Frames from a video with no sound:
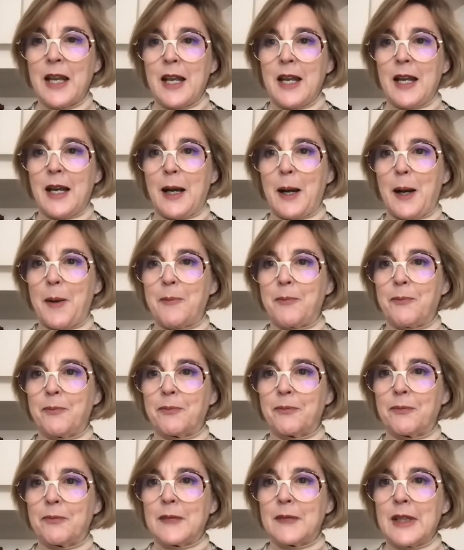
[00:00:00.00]

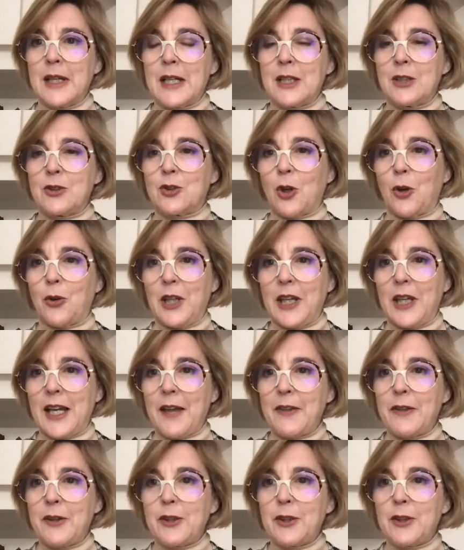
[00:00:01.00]
Um, so the
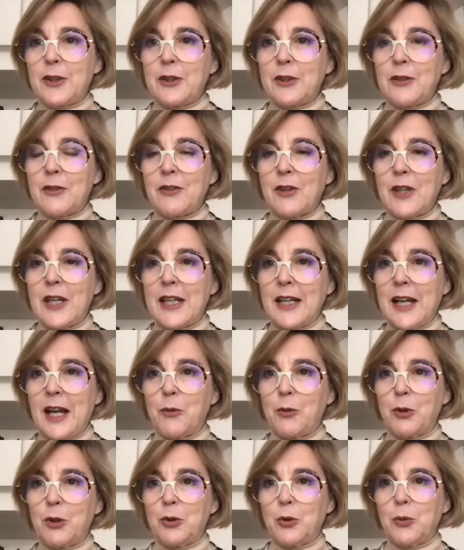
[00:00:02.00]
other thing I
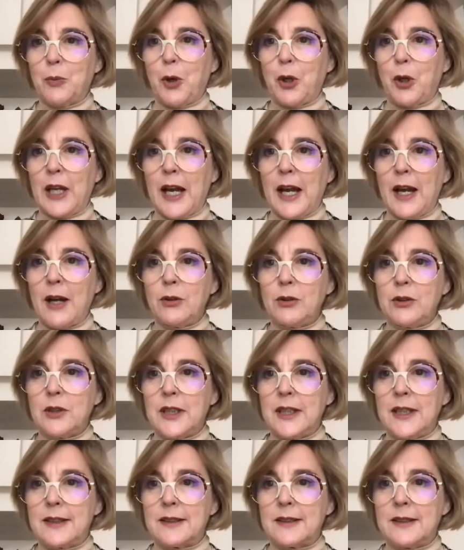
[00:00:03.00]
want to point out
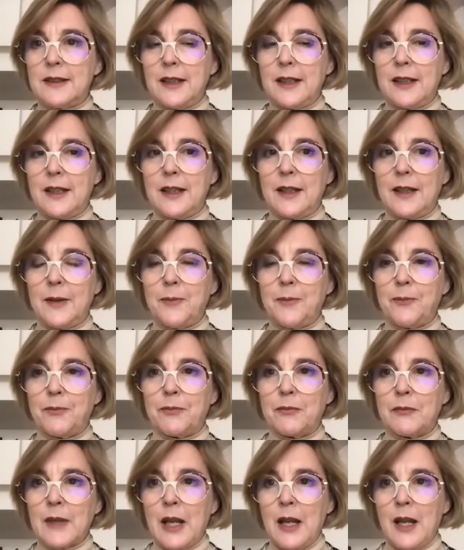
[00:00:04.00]
is the,
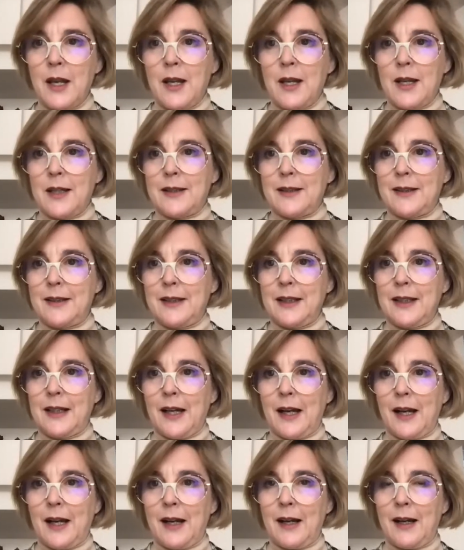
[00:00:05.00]
mm, the
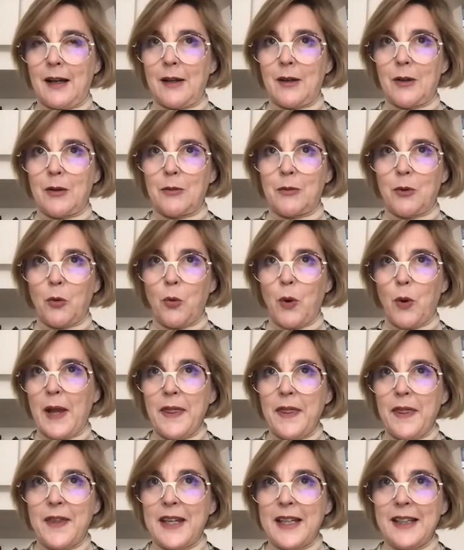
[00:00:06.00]
uh,
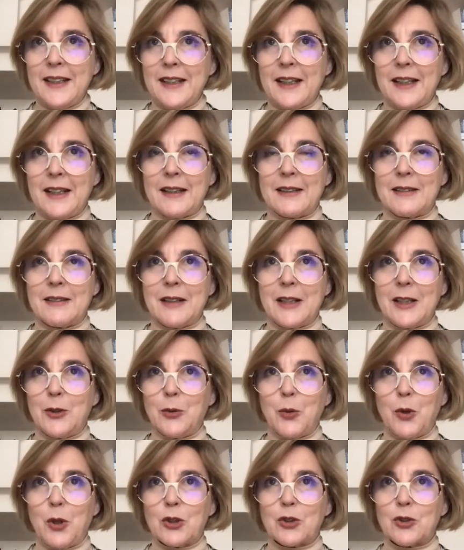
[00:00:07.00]
one thing that it
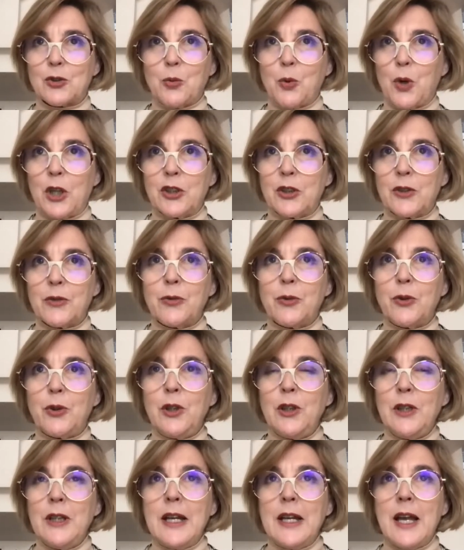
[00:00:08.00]
was
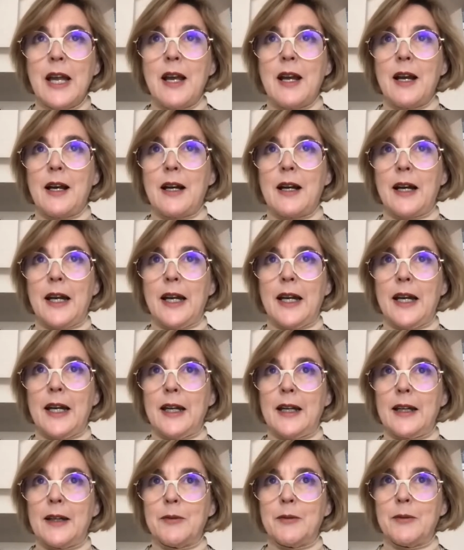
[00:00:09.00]
wonderful,
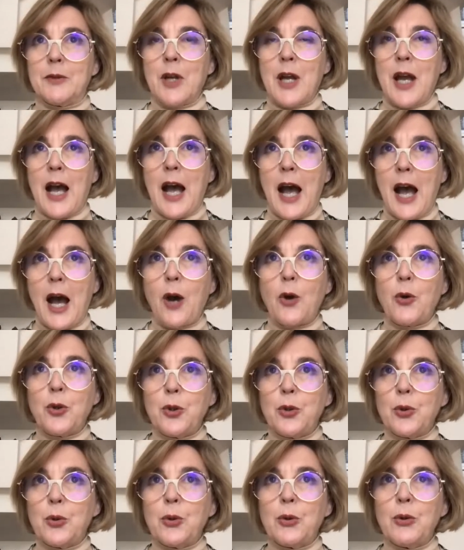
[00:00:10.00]
um, how
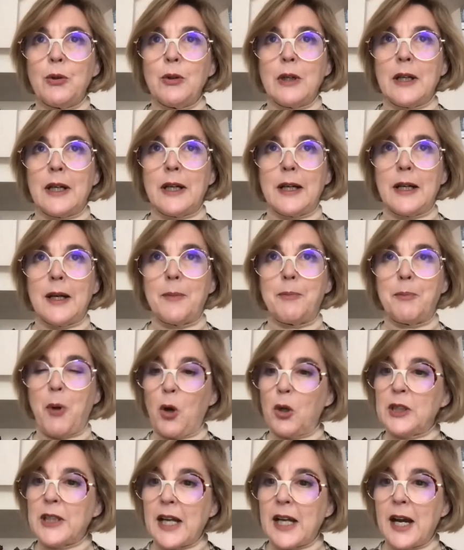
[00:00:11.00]
you uh,
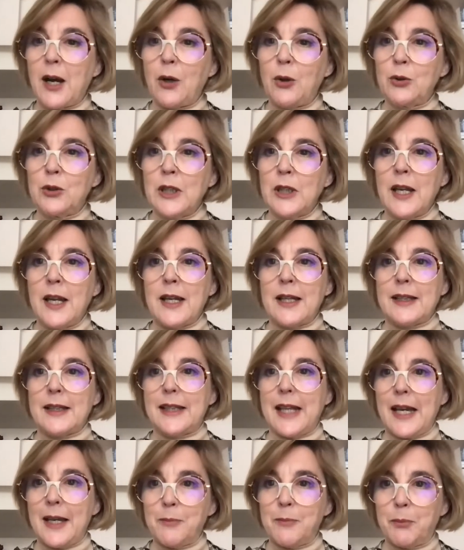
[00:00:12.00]
point out
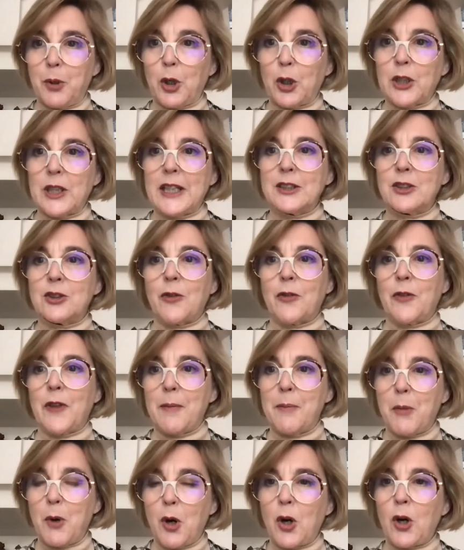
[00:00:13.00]
the importance of the
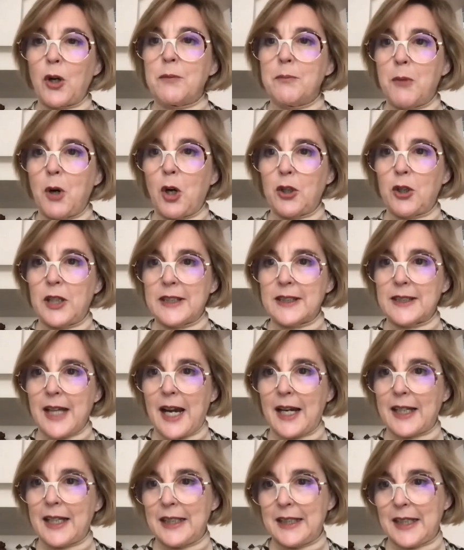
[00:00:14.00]
more modest
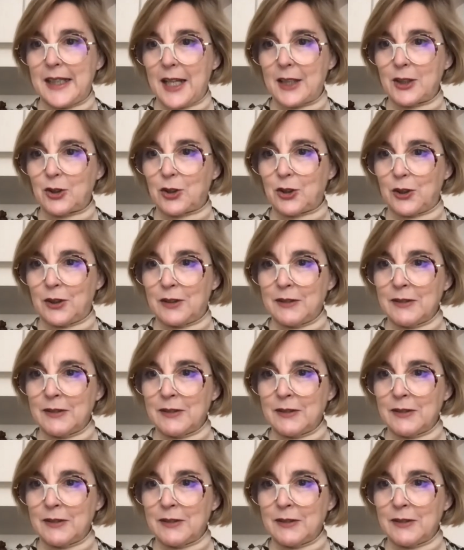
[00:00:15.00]
architecture,